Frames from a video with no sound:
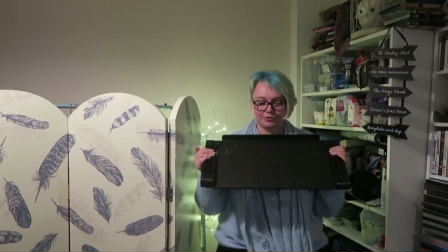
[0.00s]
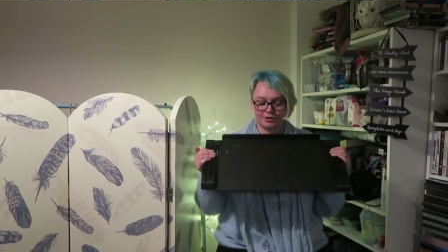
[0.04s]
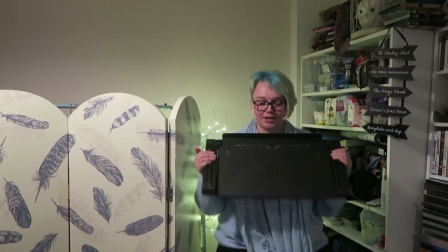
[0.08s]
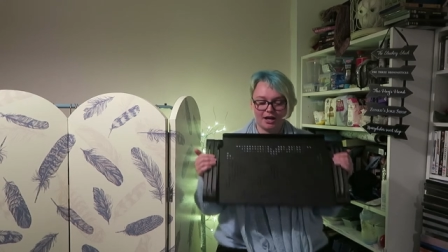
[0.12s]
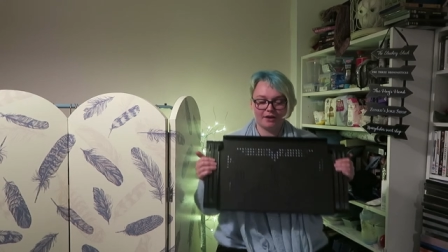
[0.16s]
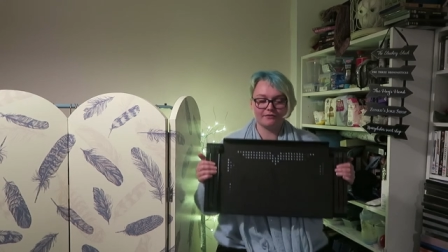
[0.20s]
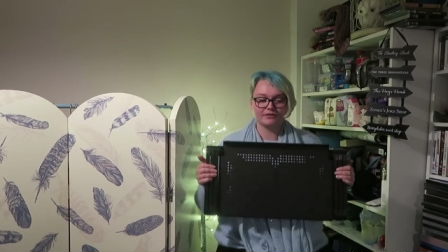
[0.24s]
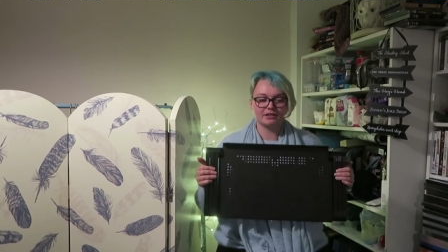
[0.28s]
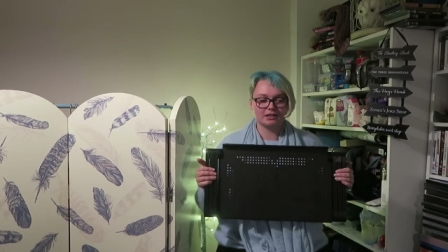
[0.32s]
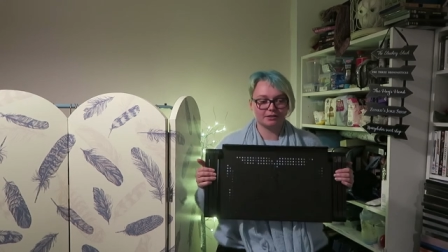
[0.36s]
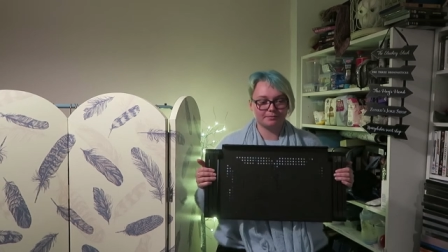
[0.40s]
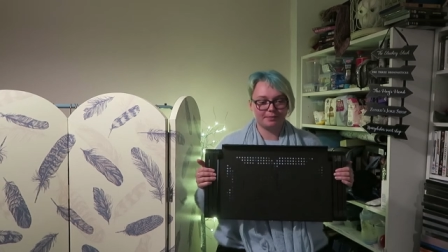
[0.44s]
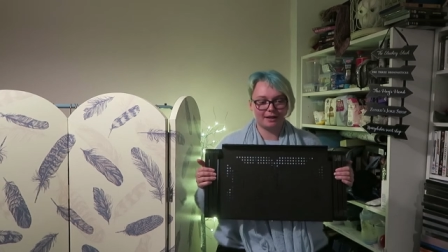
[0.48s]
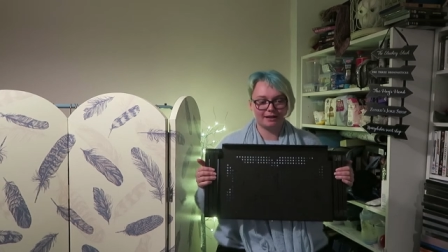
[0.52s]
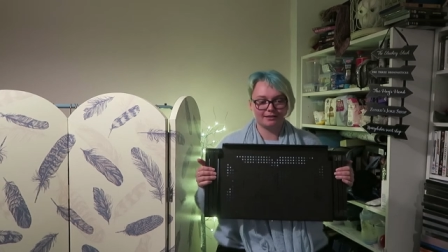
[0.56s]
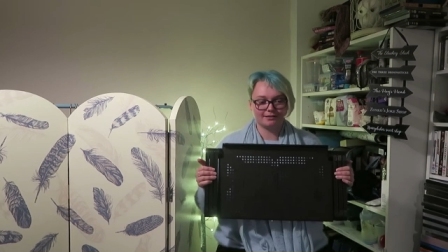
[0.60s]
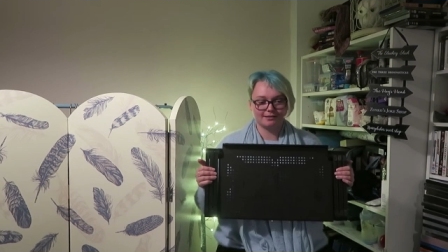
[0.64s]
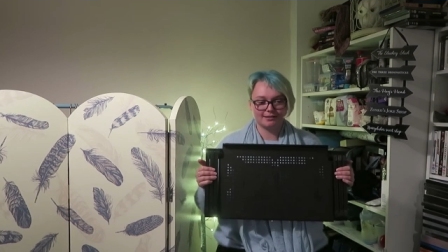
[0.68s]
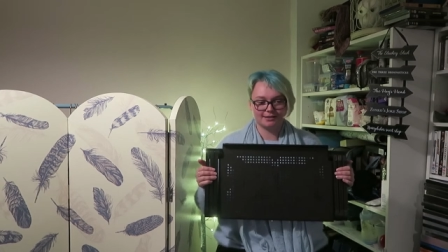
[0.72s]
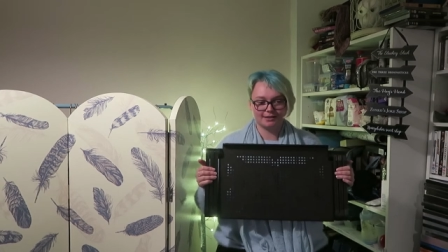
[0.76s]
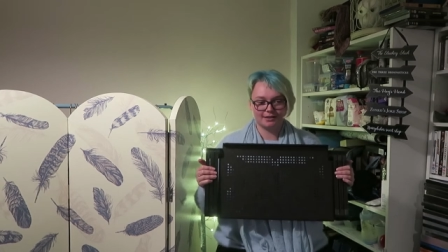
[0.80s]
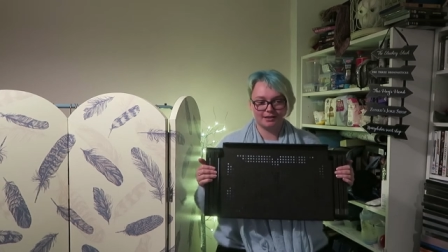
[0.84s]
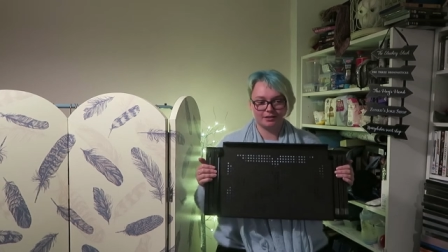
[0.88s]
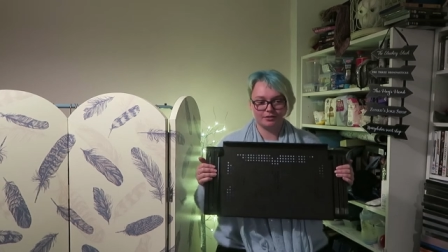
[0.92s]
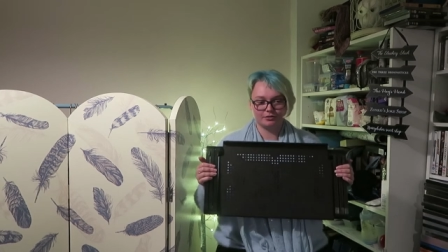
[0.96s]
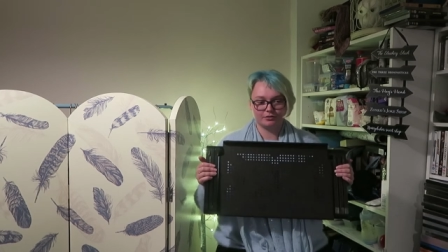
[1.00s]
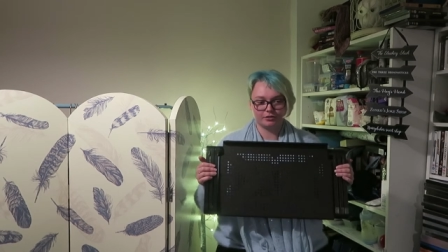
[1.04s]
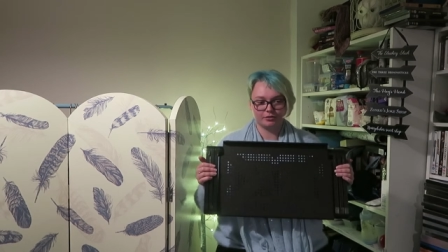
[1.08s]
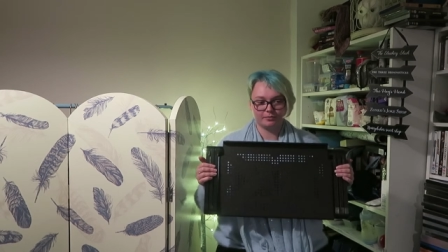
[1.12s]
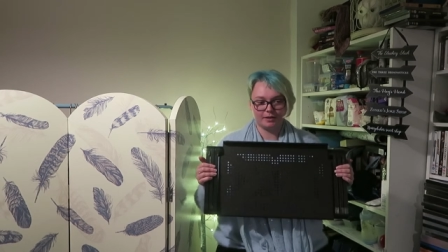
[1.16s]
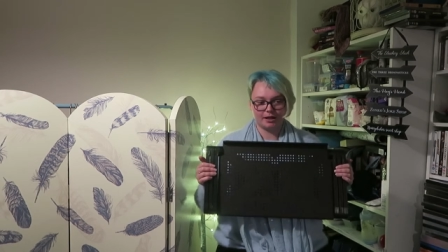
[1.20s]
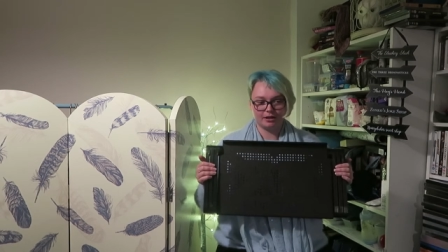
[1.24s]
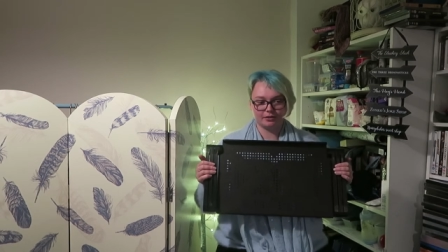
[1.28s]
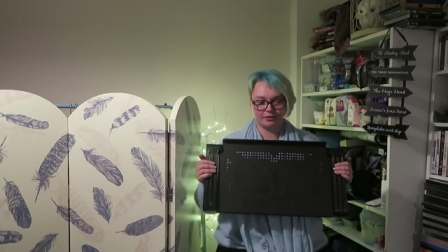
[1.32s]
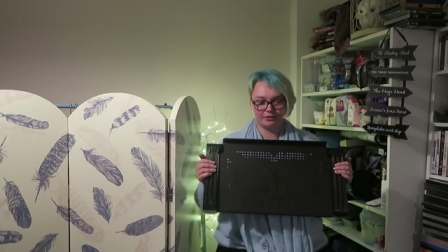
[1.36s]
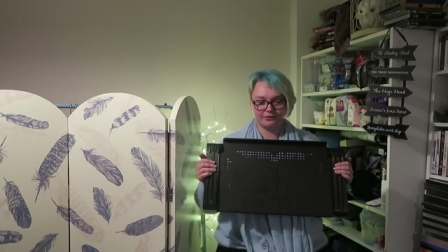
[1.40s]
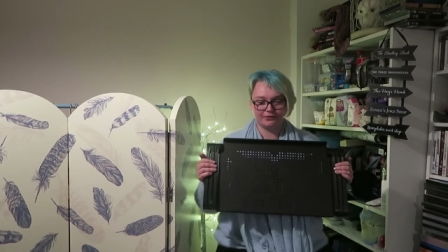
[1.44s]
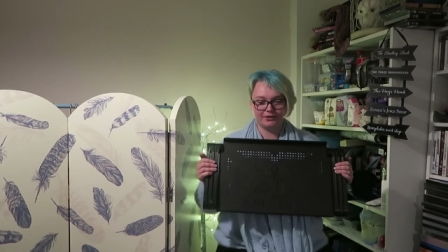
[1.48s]
was having to balance it on
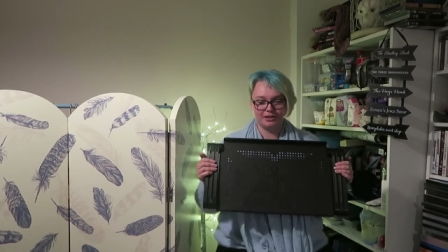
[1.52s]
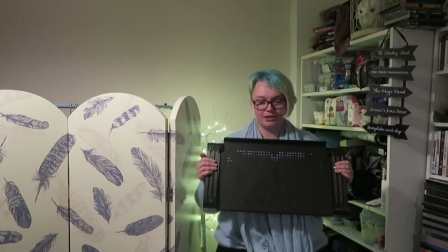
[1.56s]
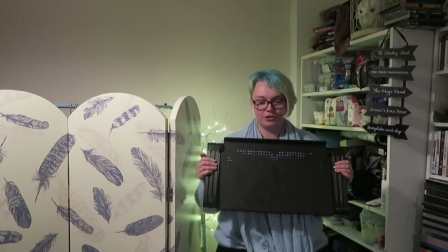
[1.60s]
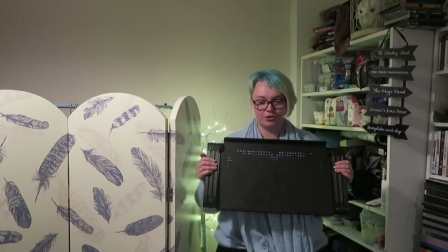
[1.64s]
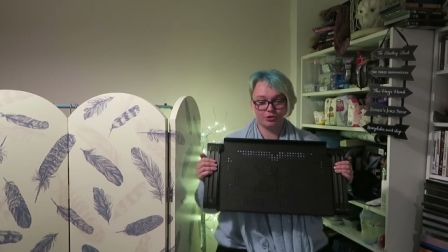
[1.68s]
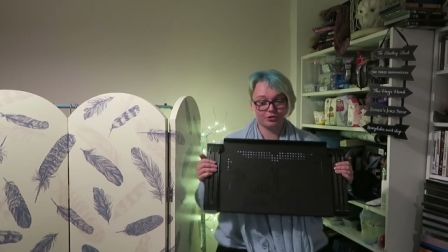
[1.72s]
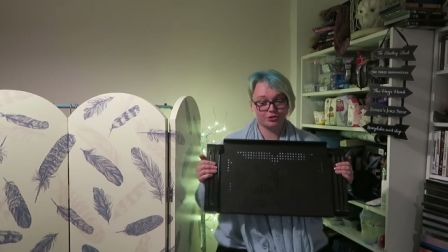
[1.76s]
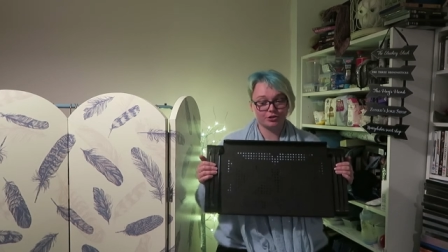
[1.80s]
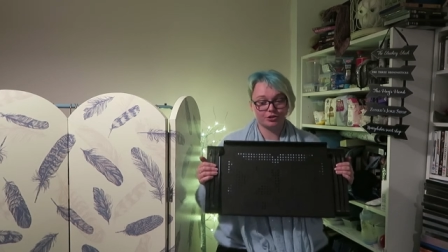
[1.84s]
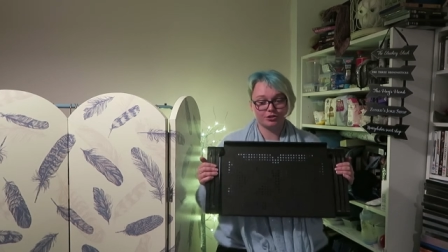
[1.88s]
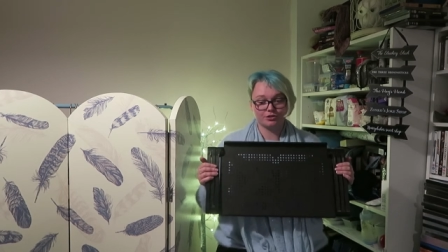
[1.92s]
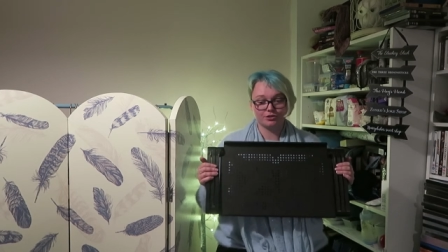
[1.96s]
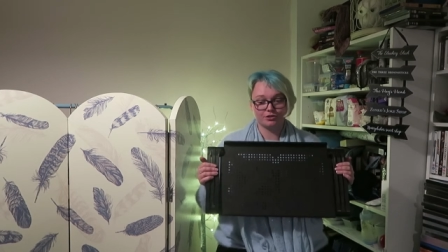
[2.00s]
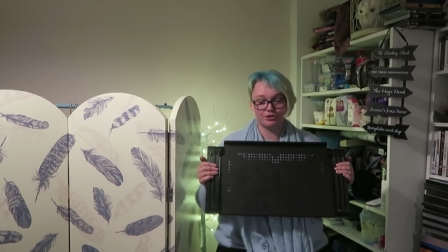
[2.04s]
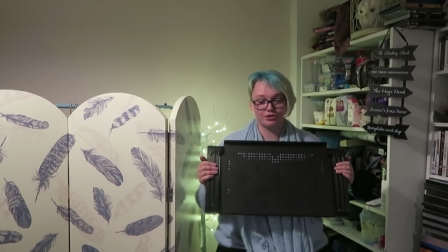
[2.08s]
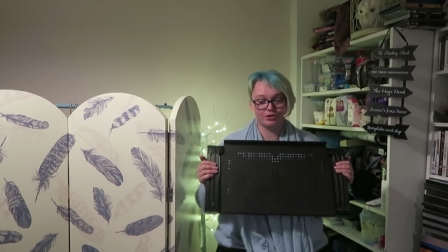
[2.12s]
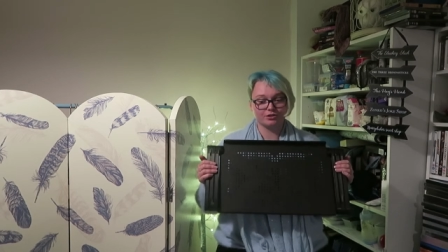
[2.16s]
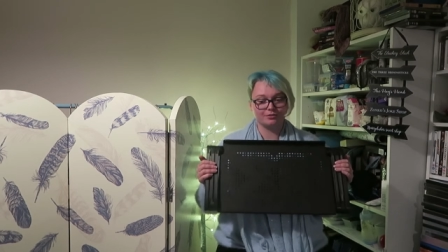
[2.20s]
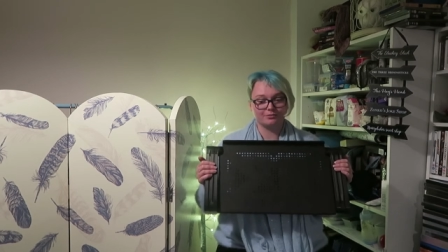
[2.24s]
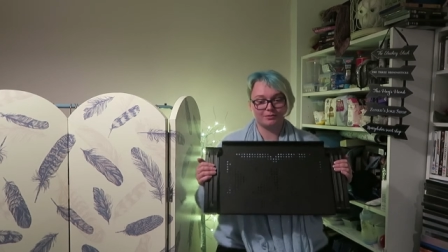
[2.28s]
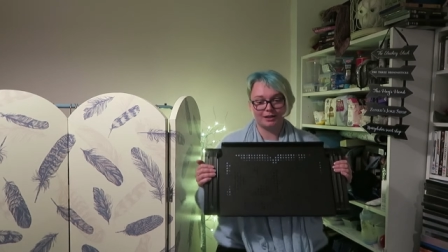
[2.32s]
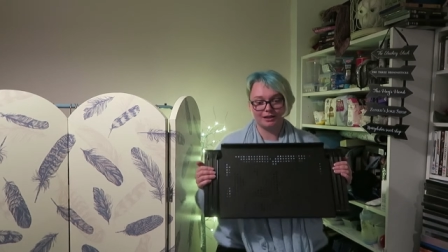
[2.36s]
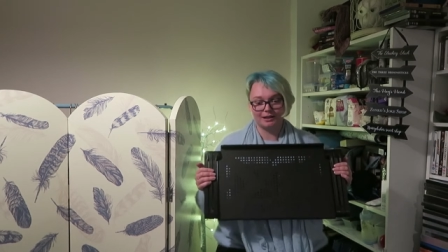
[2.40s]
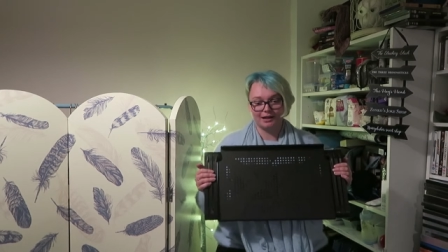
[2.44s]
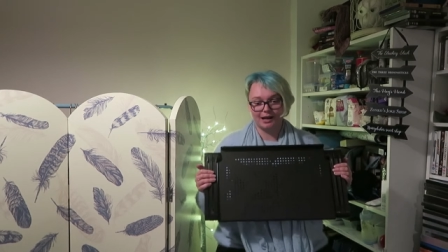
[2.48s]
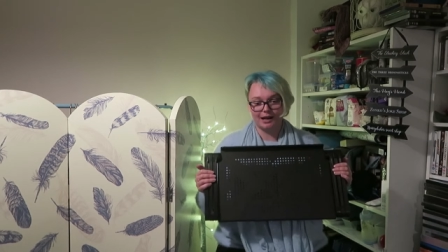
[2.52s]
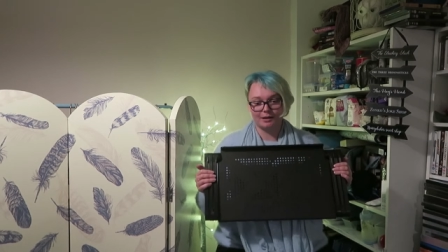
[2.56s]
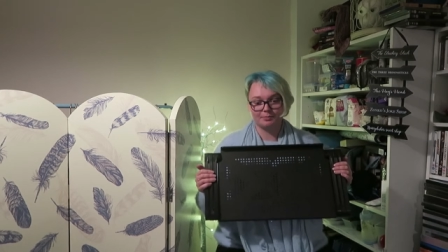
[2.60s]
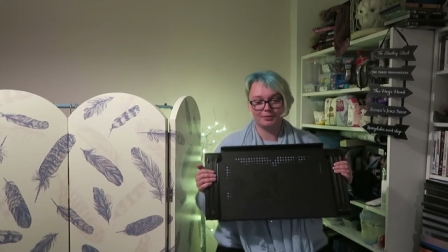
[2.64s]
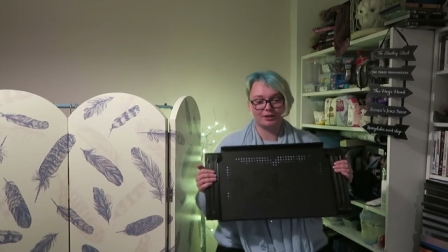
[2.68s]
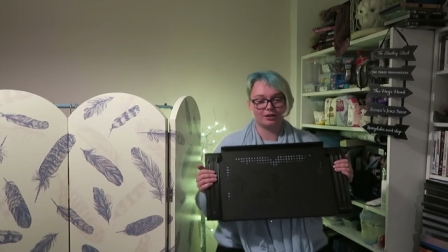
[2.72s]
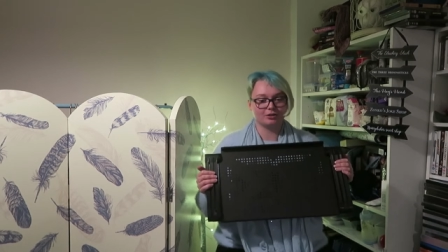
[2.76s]
about three cushions on my lap.